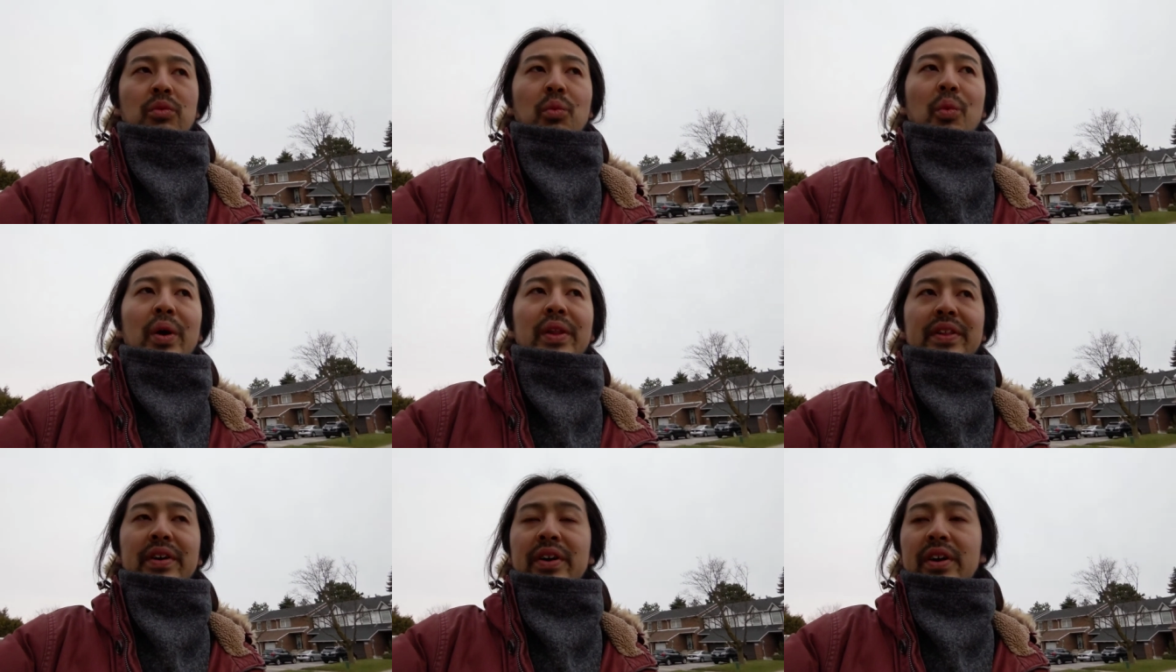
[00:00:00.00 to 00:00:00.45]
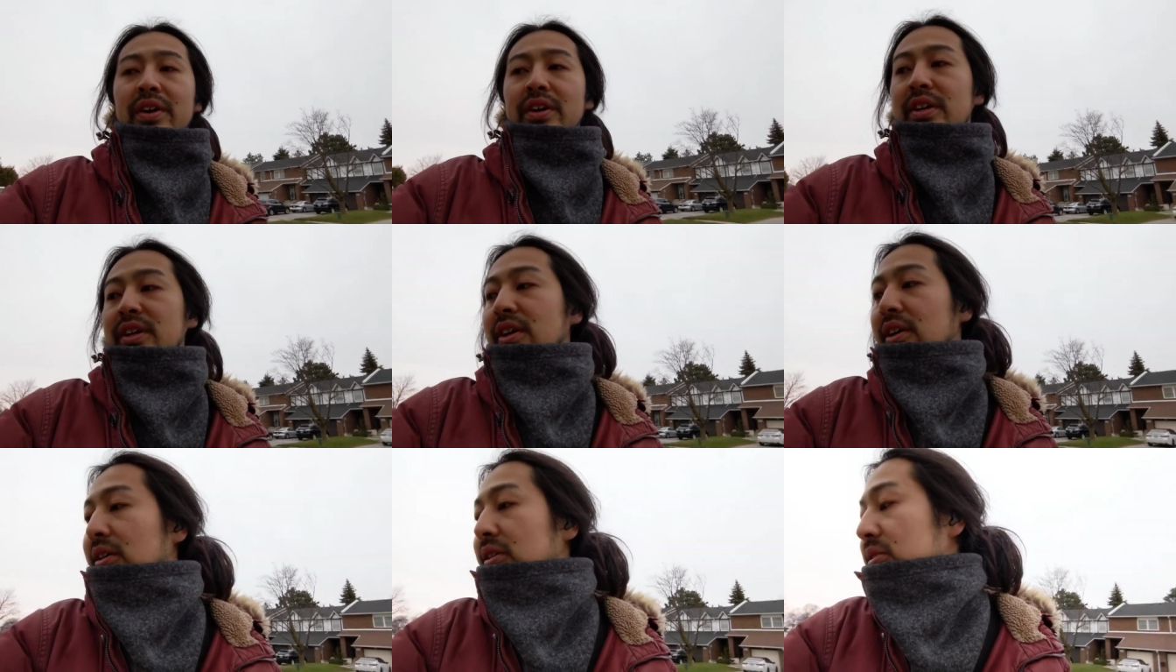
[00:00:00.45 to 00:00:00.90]
one
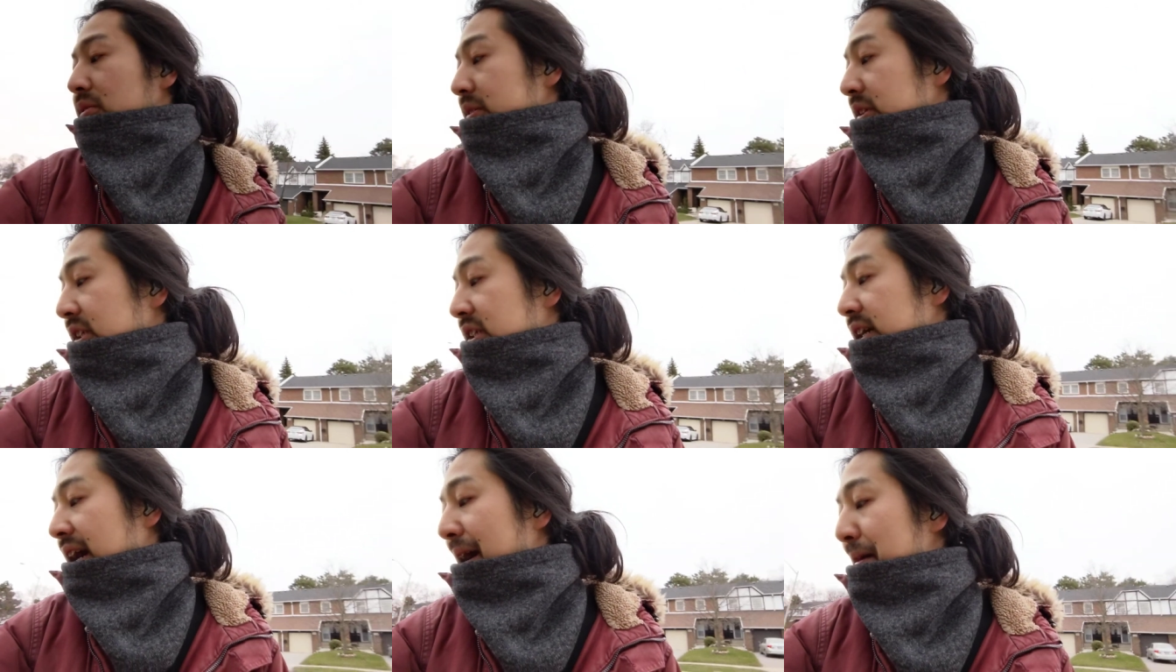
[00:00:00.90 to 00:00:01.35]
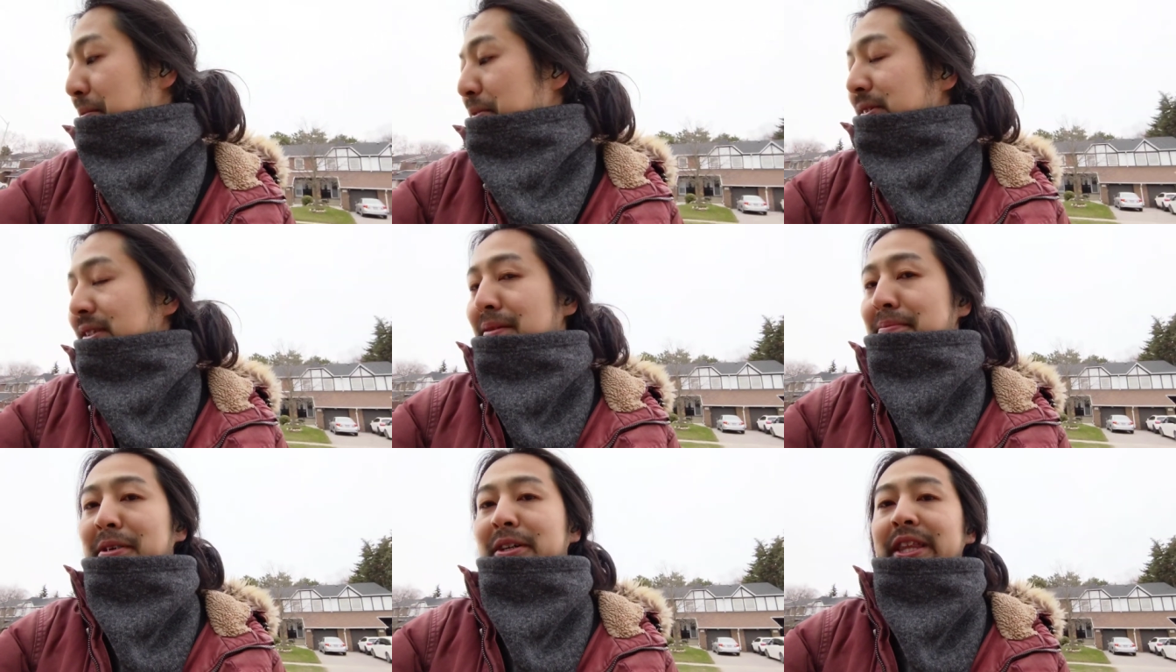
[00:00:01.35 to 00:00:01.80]
article, which
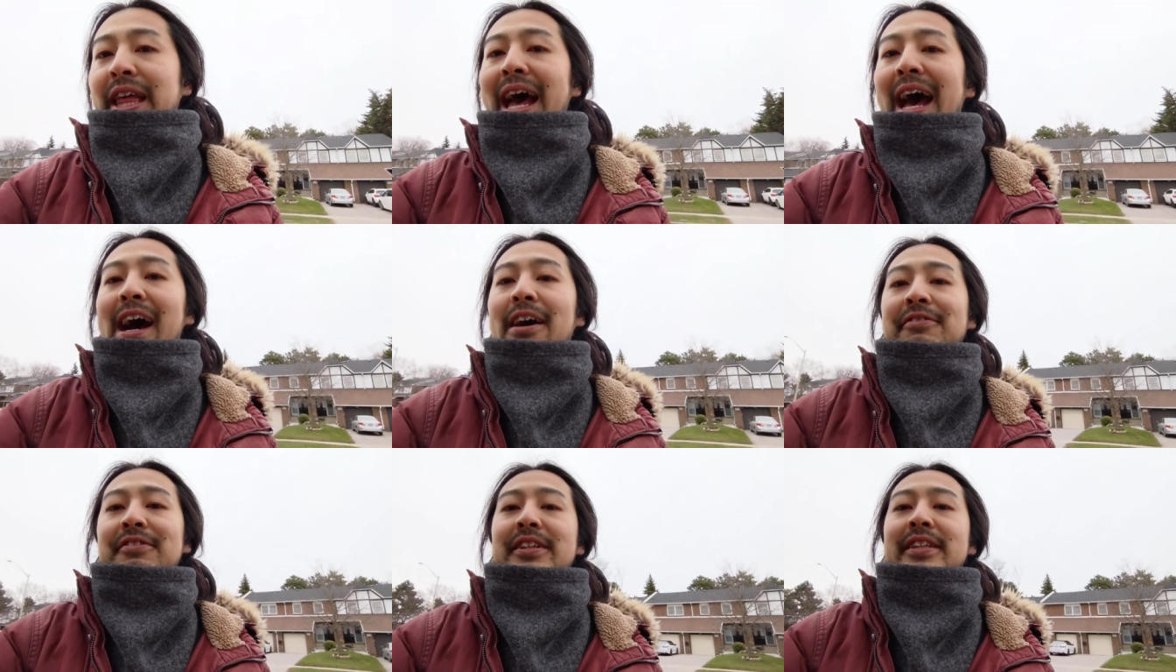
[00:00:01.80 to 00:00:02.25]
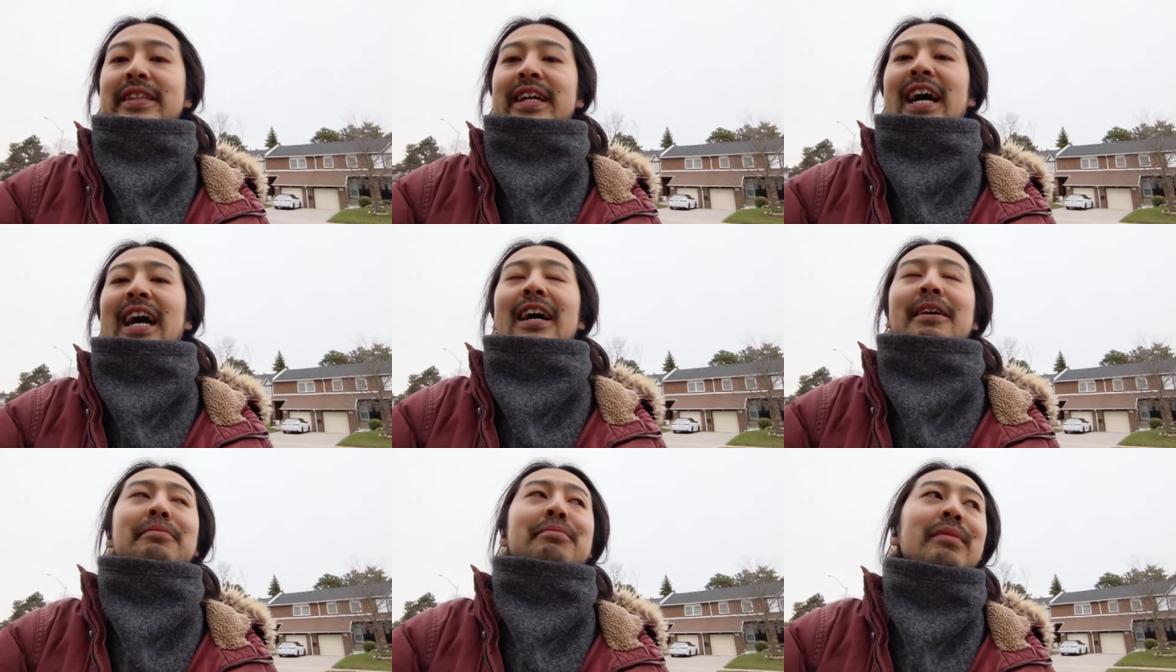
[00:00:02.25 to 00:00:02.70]
happens about half the
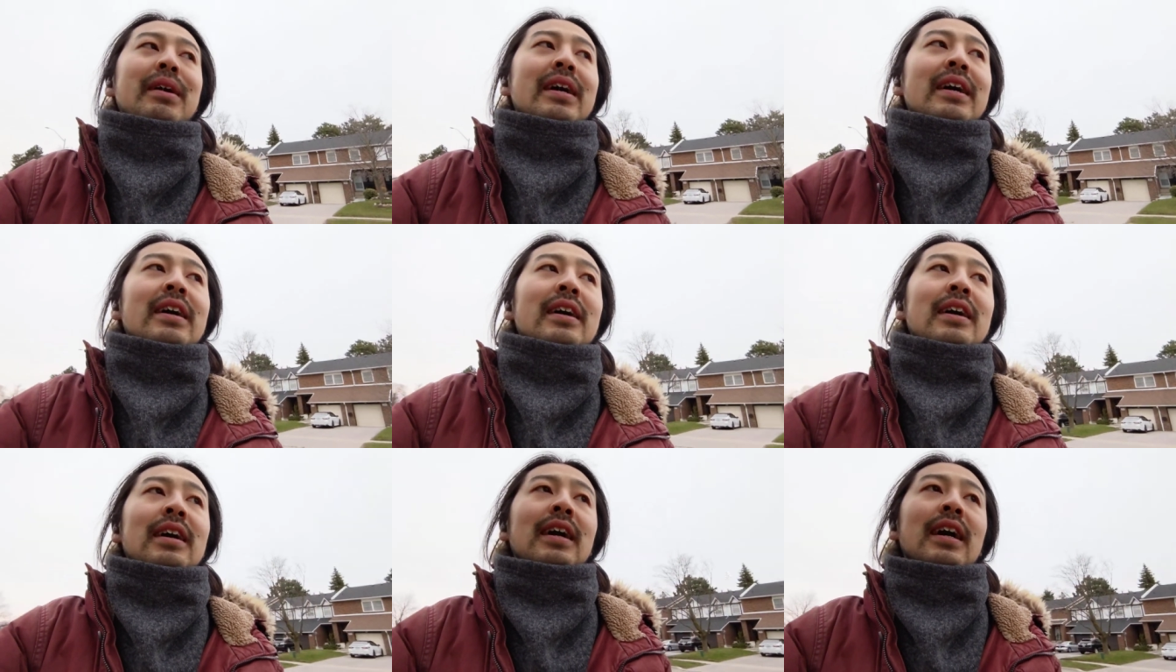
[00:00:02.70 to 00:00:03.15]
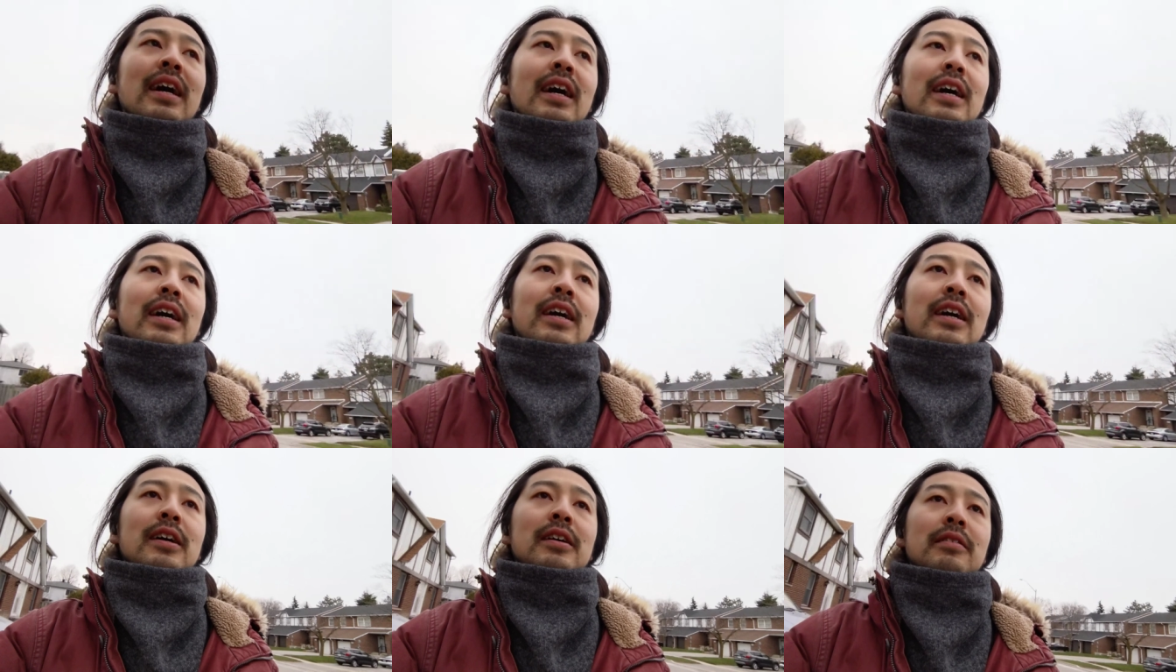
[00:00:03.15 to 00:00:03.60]
time,
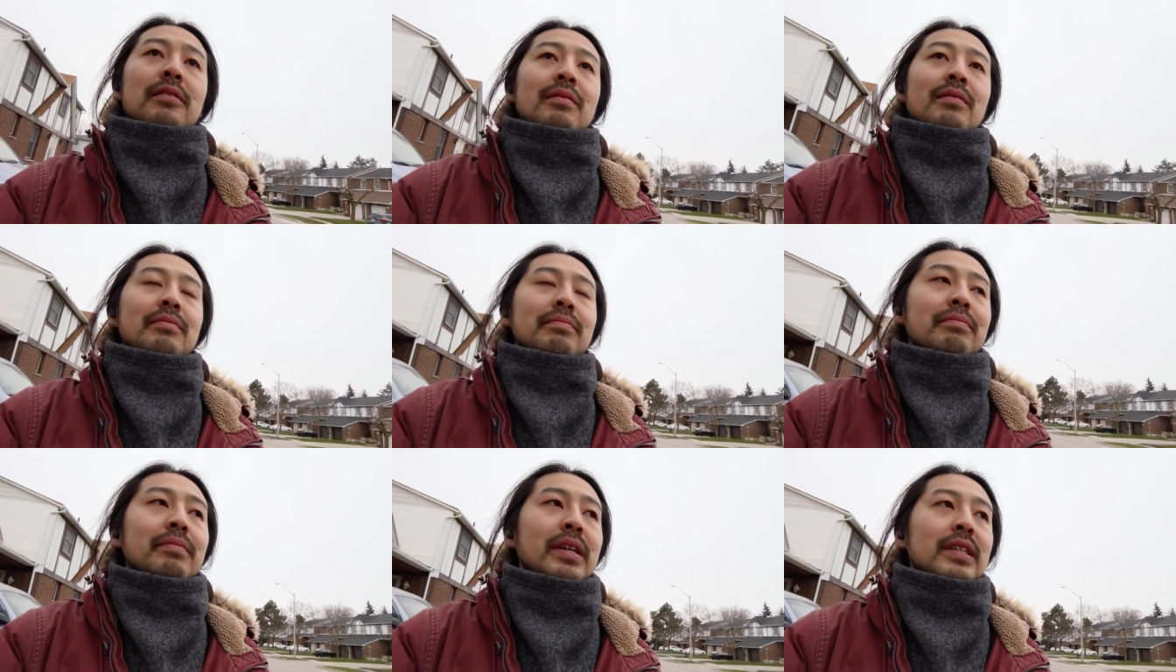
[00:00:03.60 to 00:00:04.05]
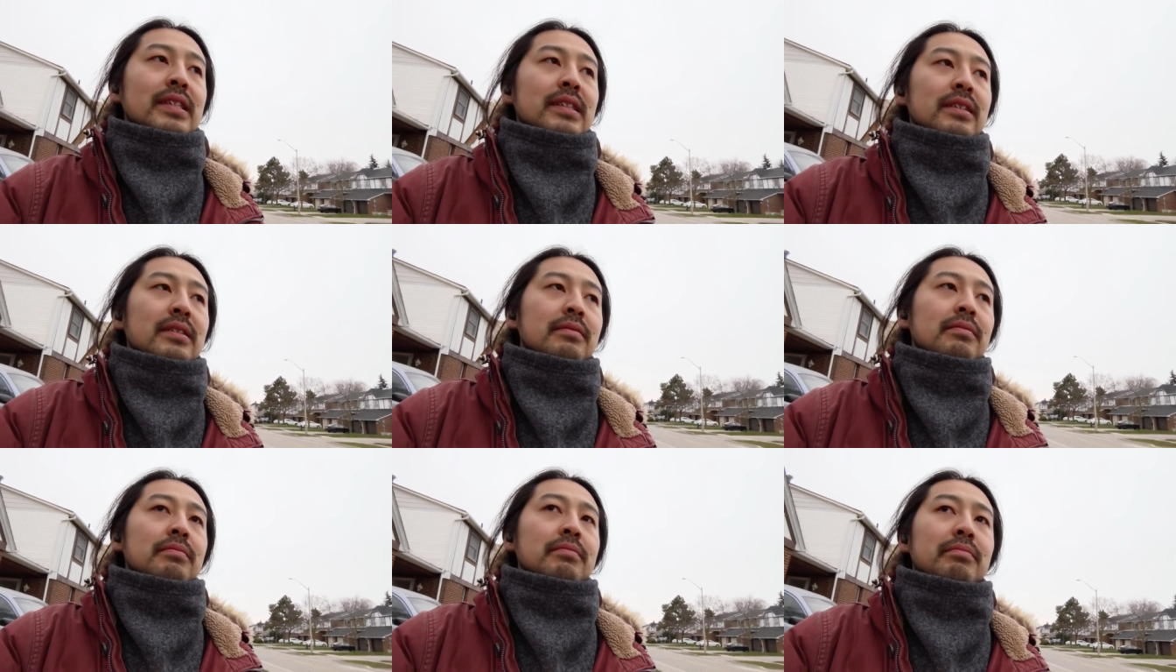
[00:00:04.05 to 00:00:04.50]
uh, based
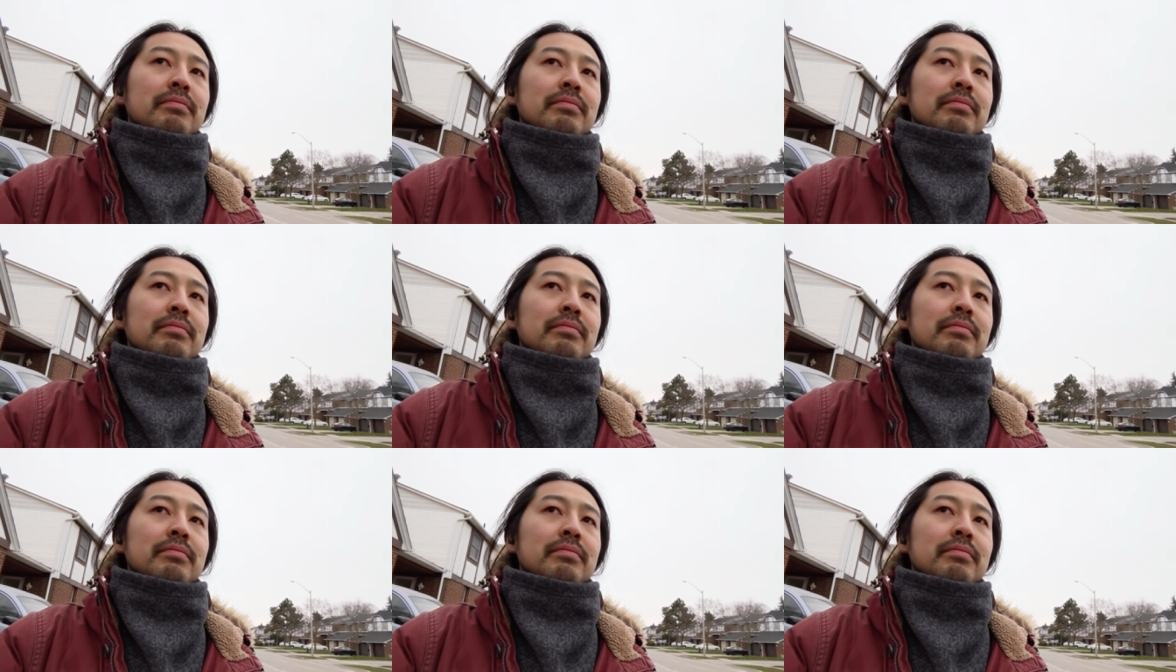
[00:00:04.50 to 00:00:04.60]
on